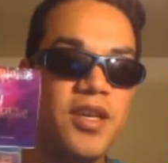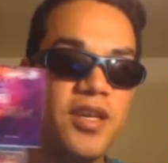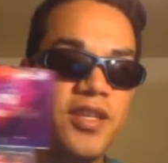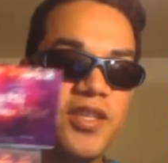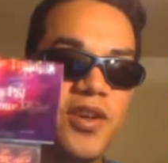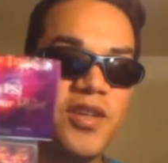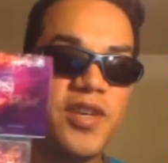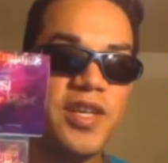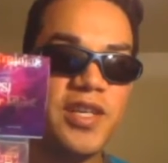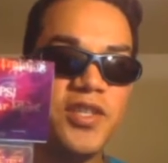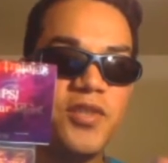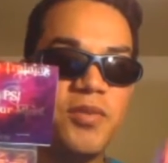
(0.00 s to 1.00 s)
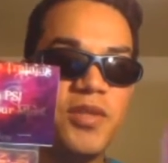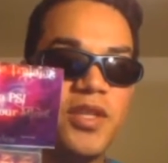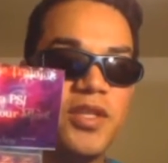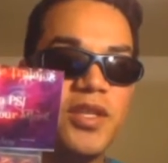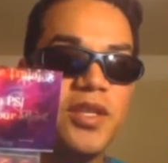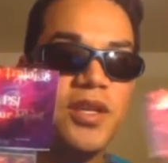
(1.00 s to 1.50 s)
Sorry, I'm trying to, to
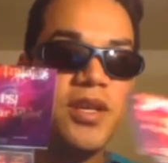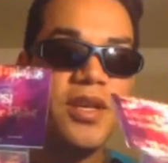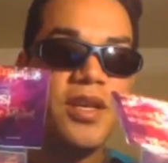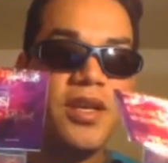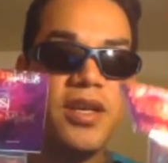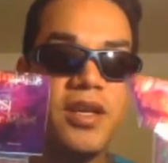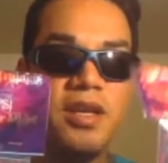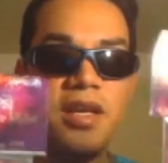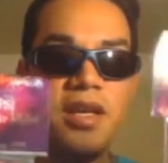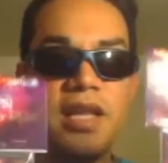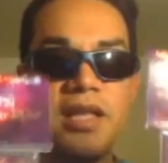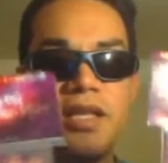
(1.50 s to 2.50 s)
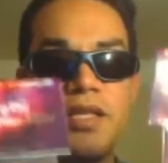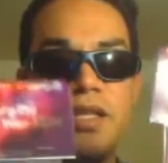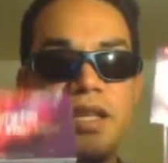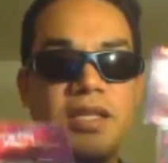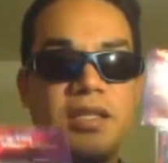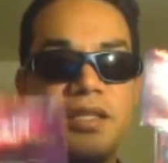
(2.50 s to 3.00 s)
adjust it. And these
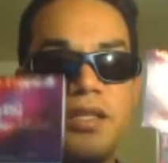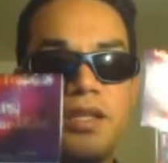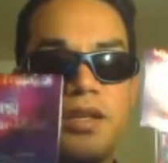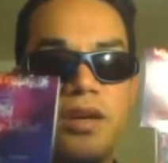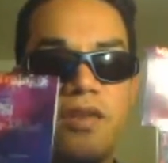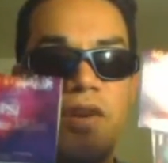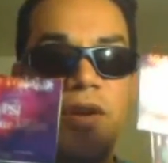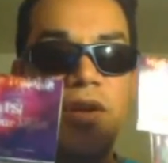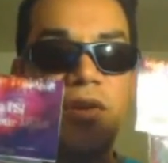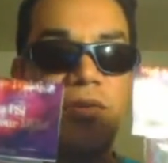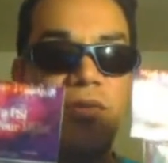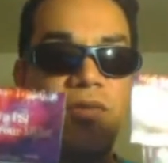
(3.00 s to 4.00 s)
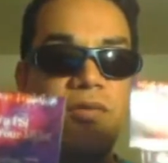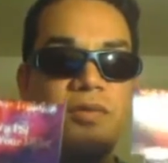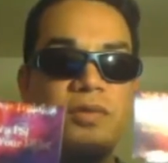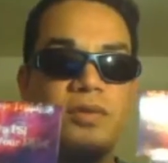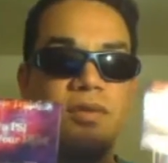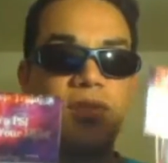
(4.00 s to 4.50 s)
things are very cool.
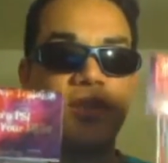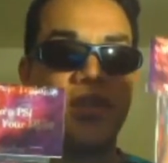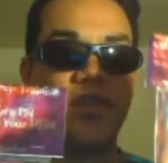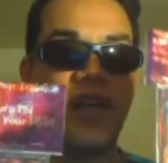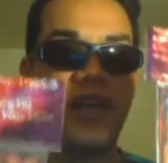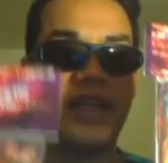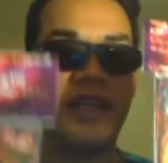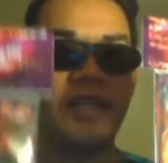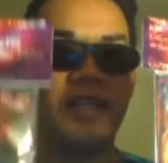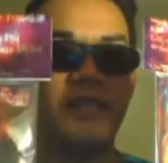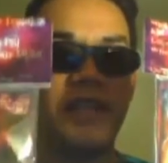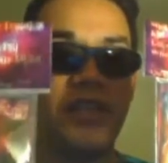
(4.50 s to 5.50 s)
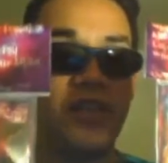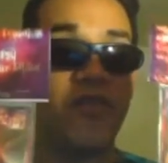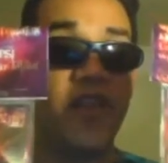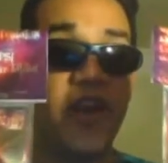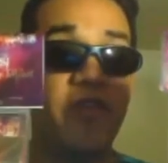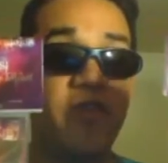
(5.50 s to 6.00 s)
I finally got them. They look
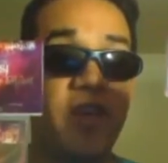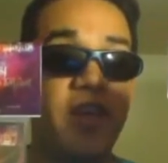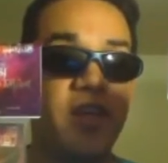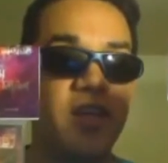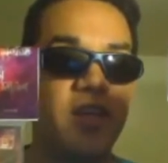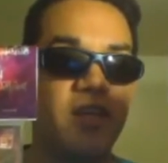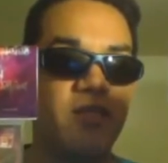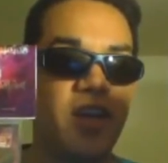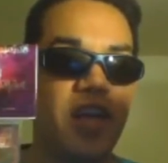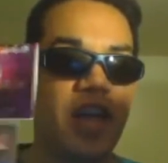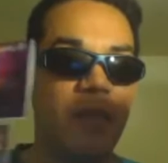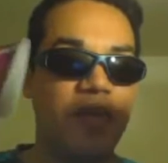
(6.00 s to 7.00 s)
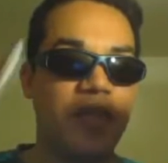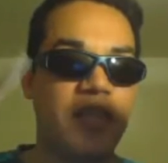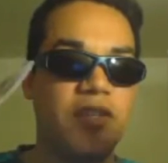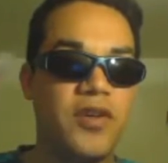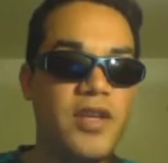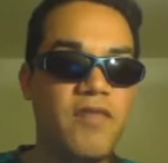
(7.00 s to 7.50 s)
very, very good. I'm very happy they
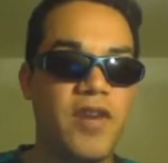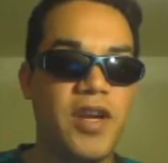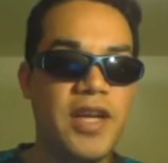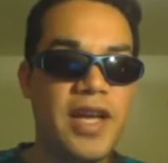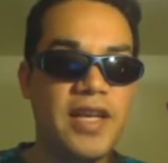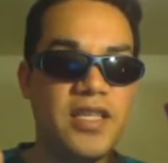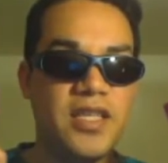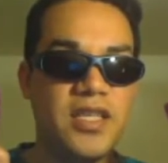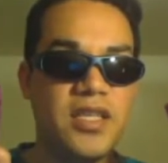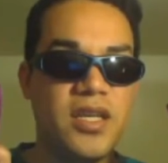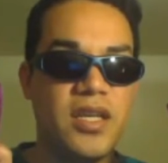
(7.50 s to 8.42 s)
turned out very nice.